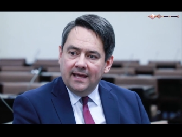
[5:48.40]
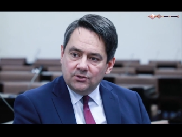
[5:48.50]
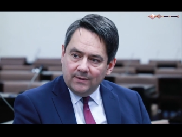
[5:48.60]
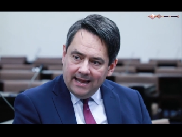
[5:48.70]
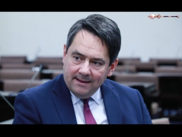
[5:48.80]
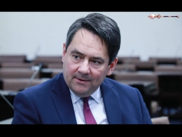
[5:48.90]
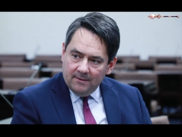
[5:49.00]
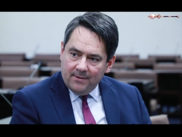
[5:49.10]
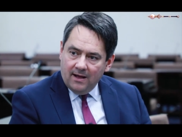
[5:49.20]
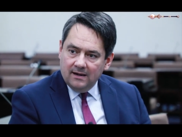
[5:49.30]
and to enable
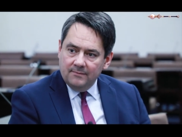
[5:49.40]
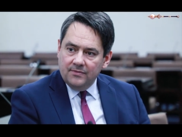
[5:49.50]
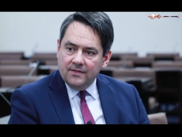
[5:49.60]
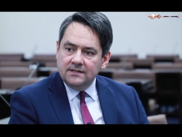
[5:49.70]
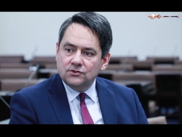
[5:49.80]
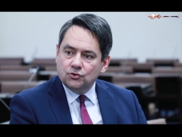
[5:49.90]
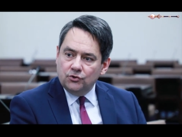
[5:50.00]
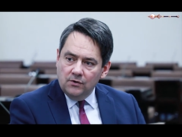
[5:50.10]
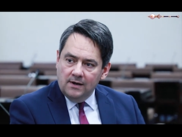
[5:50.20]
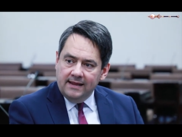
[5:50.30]
a parliament that is
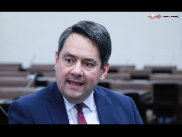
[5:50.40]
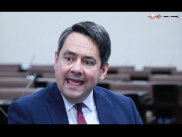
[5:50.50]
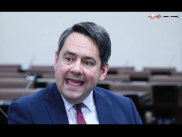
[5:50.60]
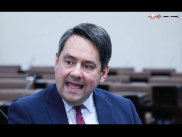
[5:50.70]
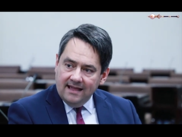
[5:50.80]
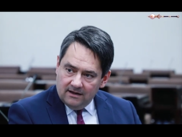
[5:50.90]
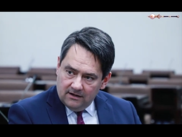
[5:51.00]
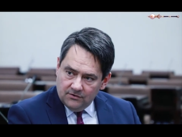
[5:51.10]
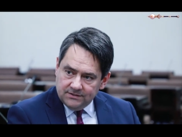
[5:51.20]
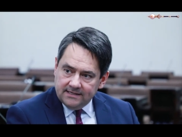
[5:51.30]
truly
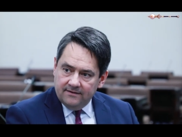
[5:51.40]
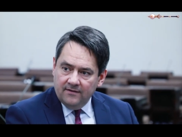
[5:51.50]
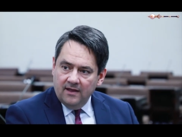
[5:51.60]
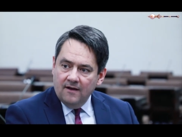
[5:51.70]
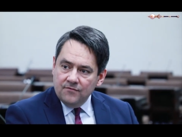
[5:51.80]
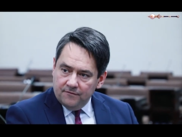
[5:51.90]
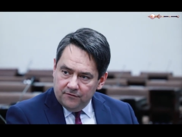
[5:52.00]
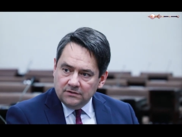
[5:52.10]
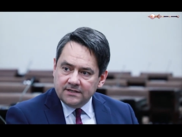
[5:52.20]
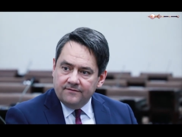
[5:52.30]
inclusive of the
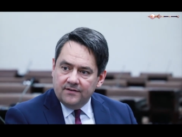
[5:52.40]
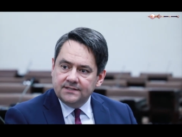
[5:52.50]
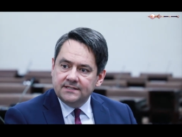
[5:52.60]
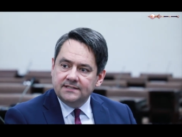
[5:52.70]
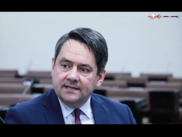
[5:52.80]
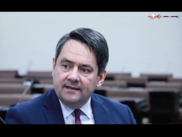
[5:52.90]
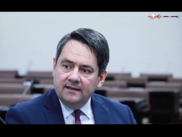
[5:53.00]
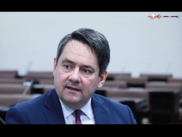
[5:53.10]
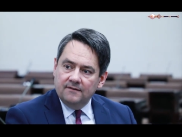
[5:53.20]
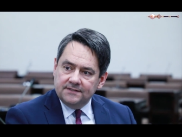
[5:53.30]
full diversity
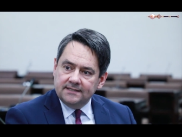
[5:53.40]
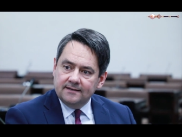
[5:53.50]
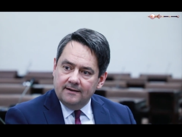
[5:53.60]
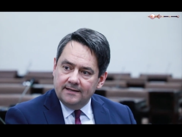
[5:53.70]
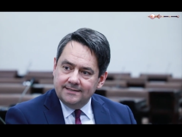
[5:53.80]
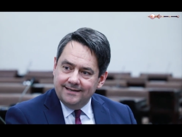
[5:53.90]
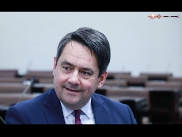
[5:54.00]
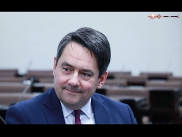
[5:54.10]
of society.